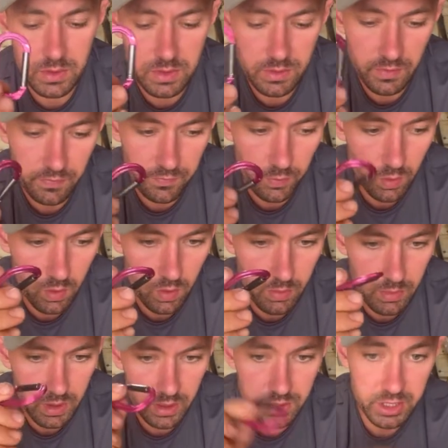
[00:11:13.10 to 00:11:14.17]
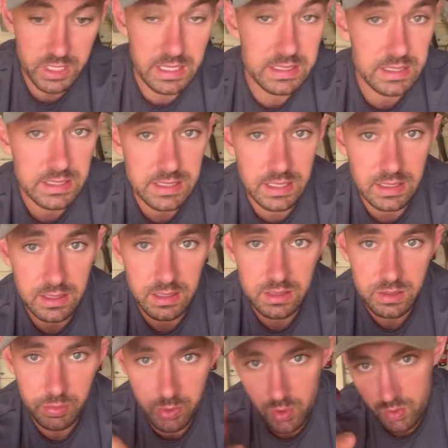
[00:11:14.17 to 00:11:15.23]
for my chest ascender
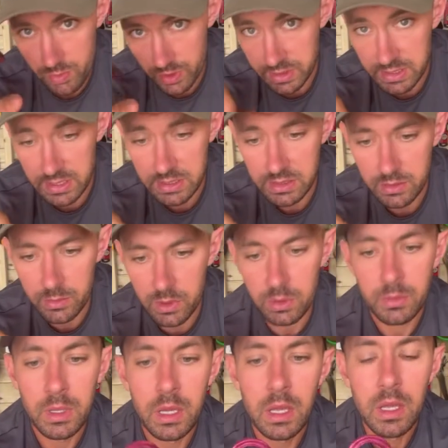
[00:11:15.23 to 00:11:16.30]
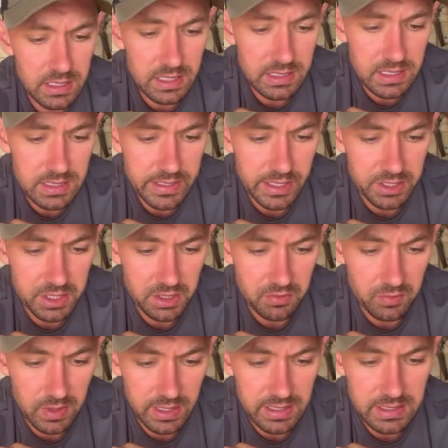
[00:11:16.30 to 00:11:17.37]
to pull my system up. This is actually
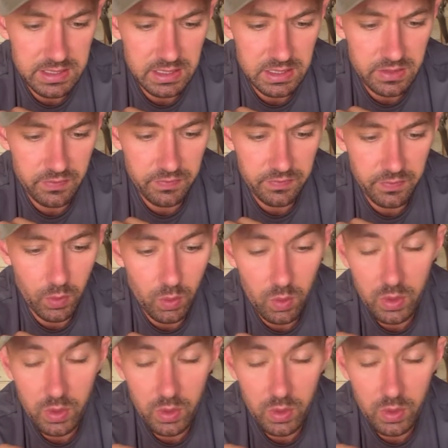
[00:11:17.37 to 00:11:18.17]
rated to 4